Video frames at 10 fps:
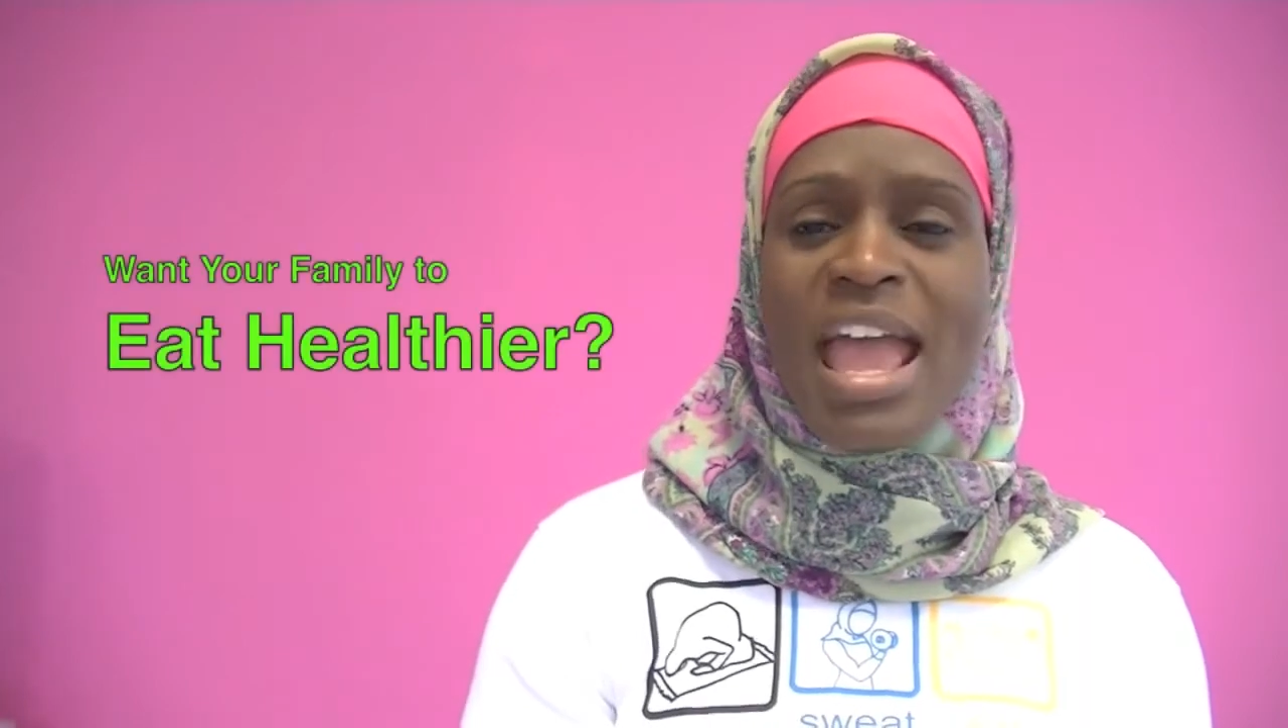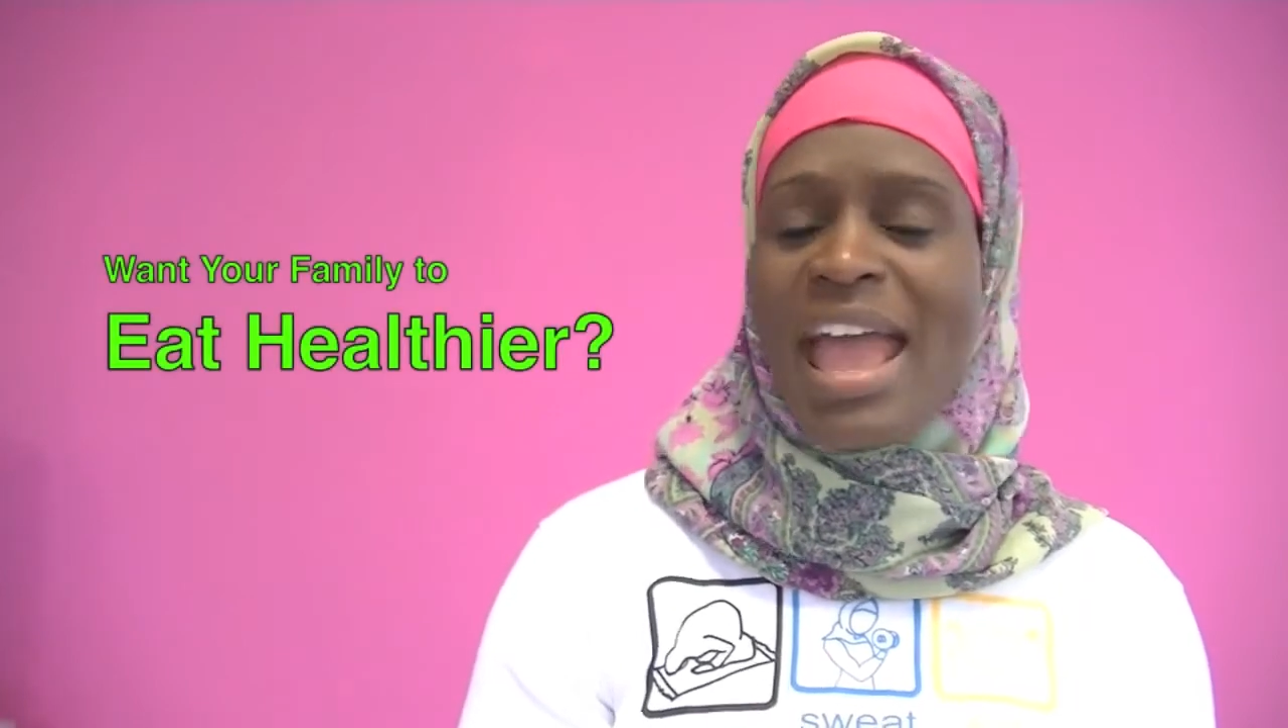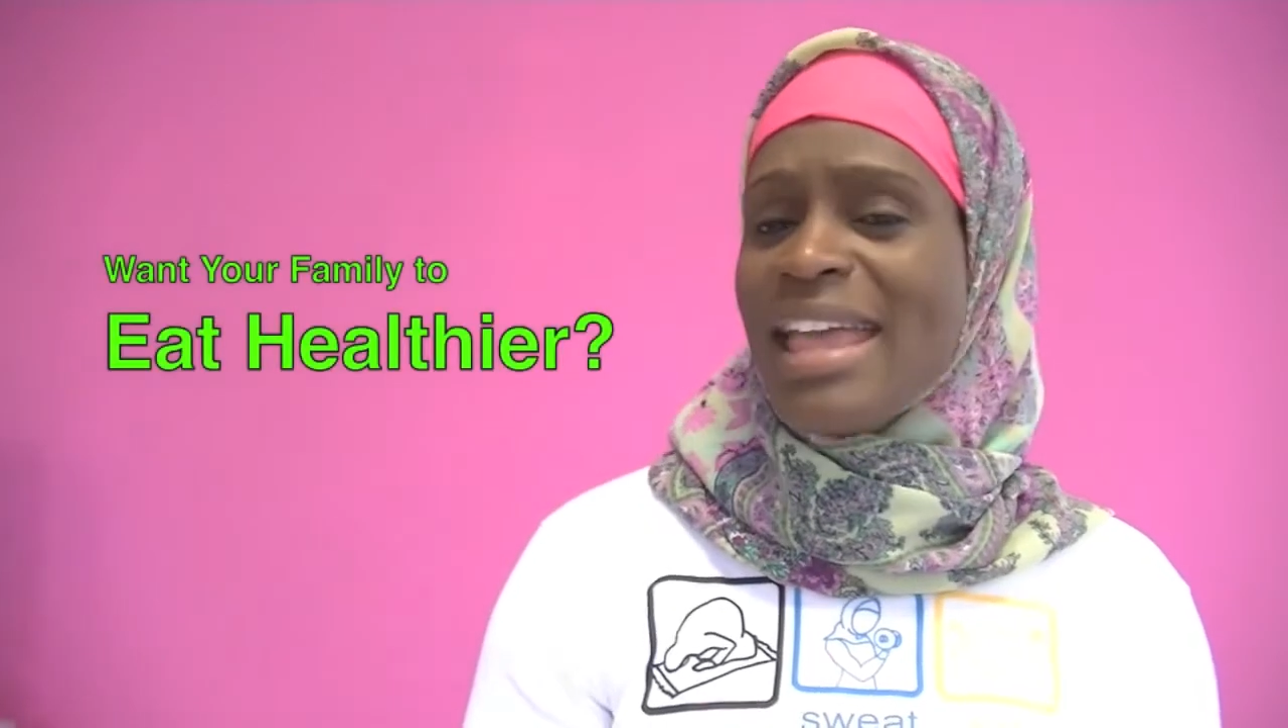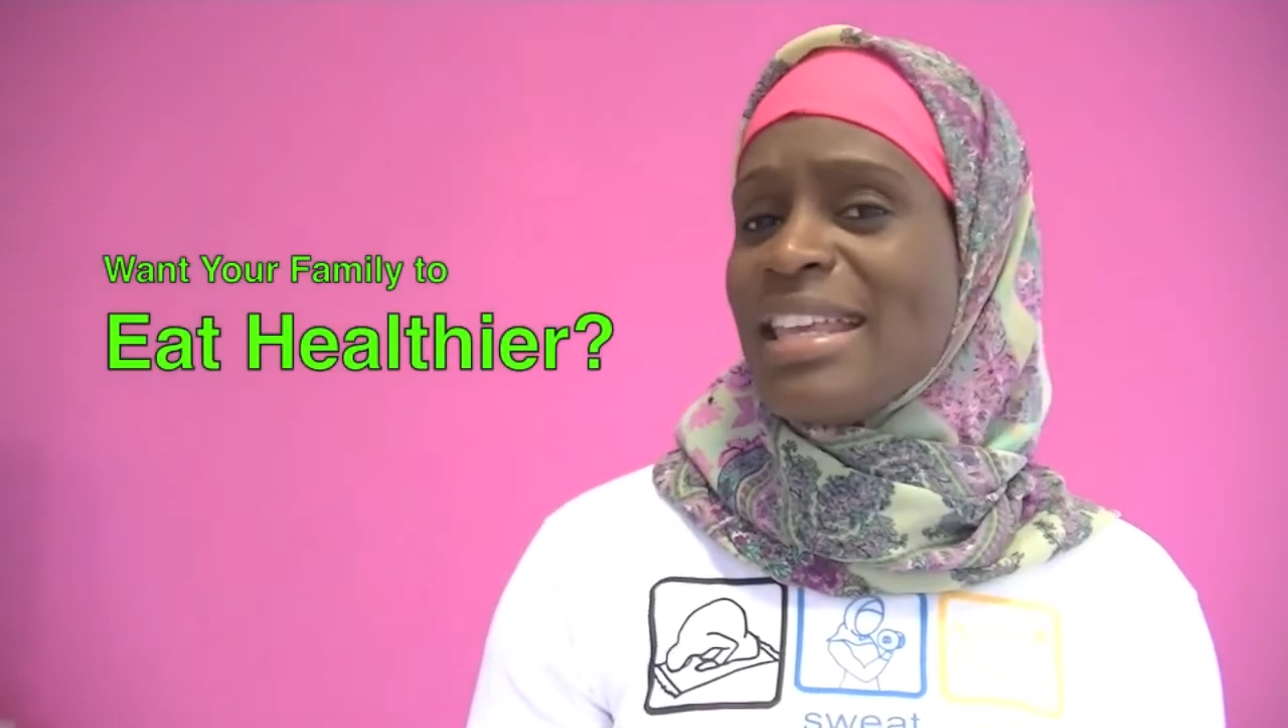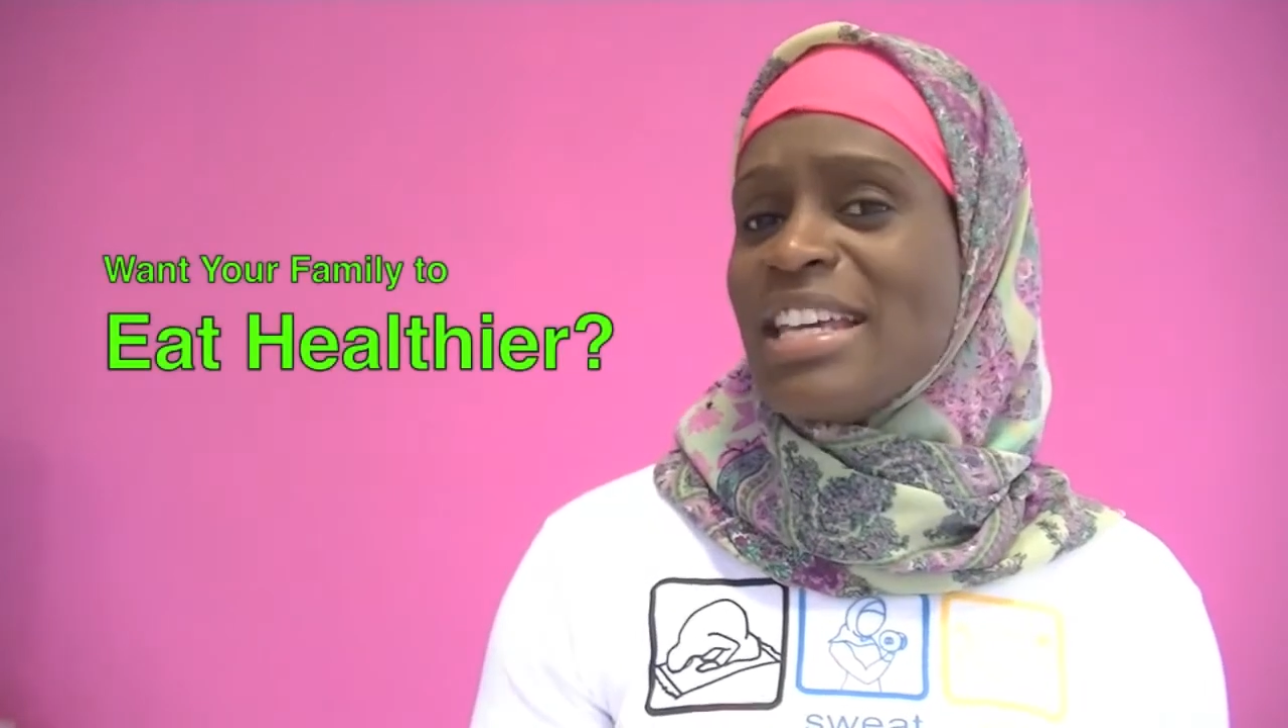
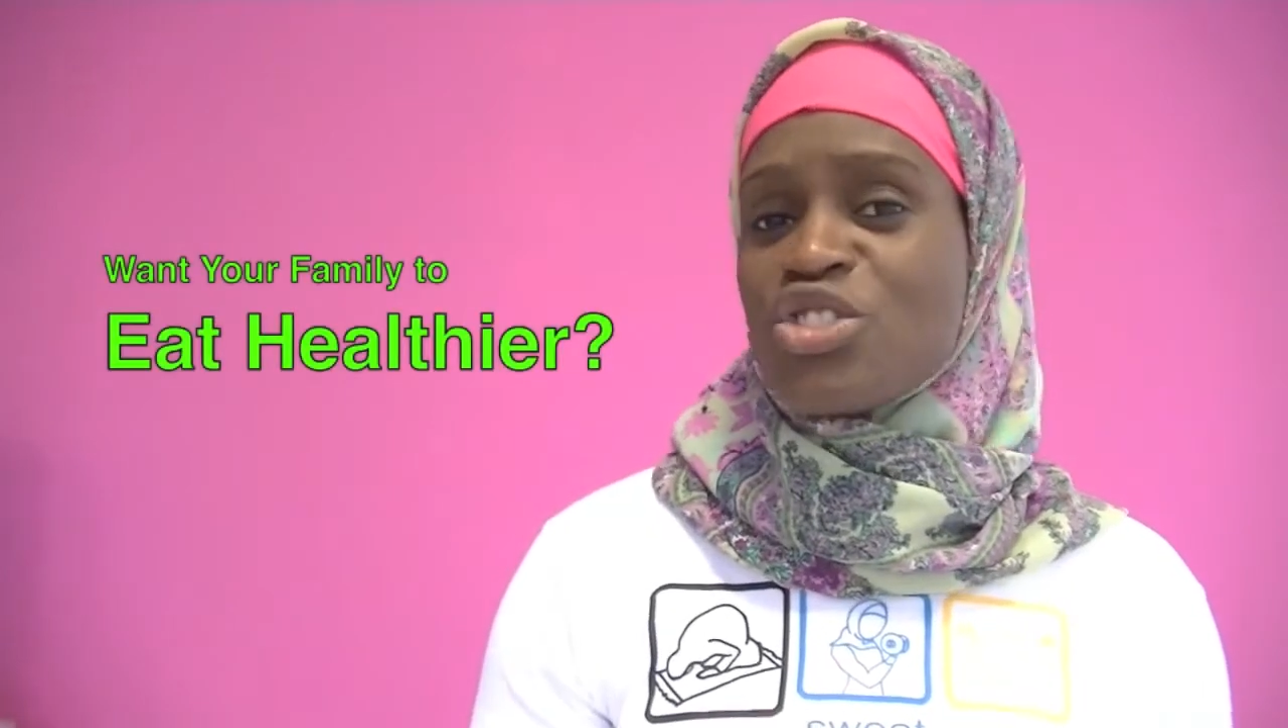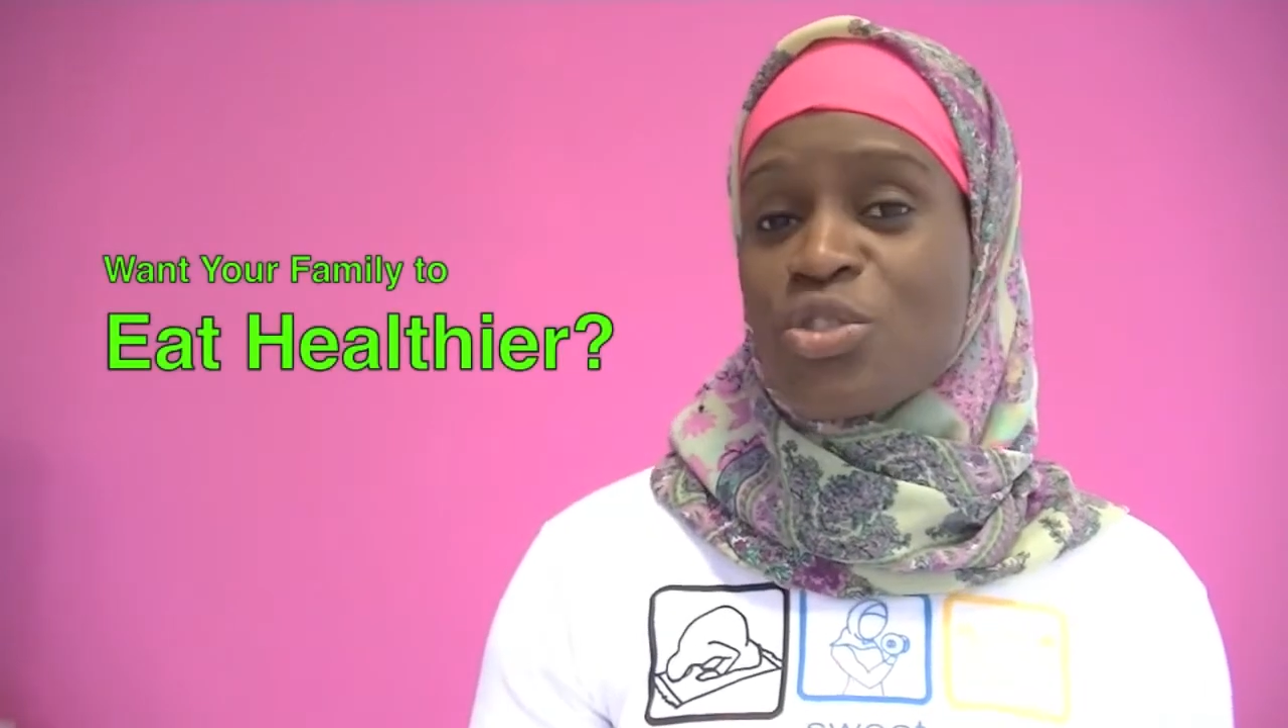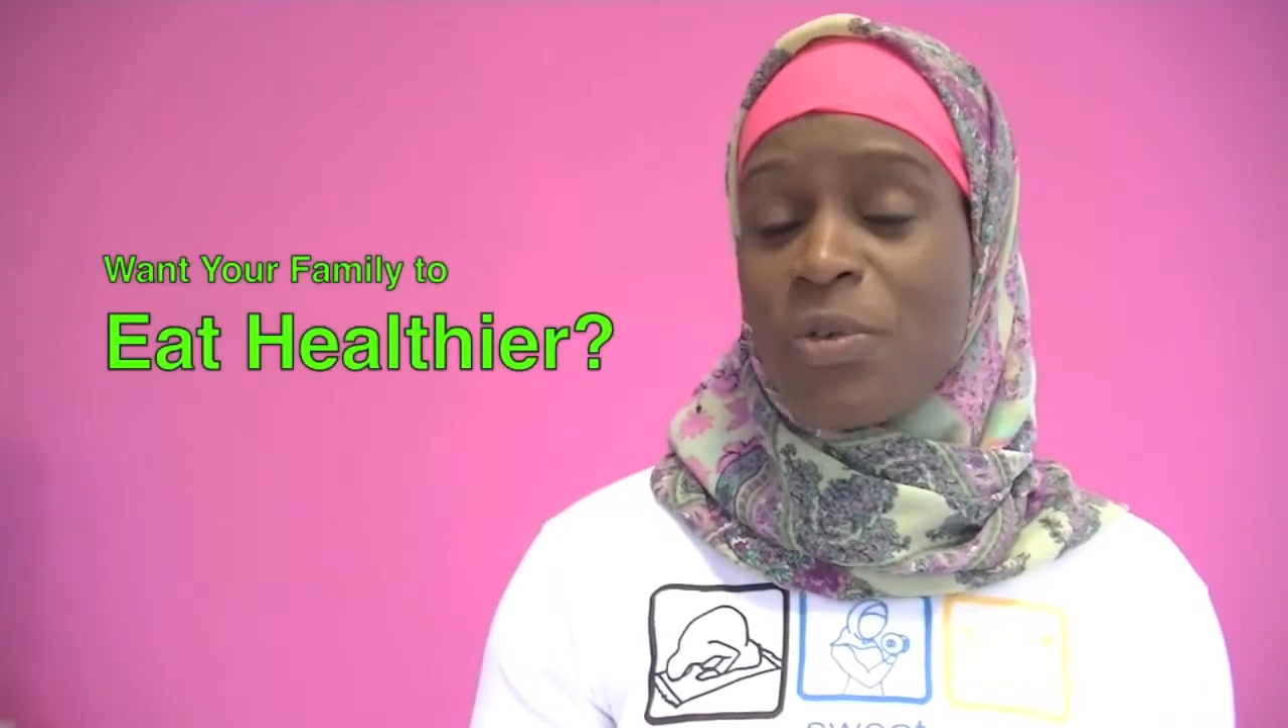and get your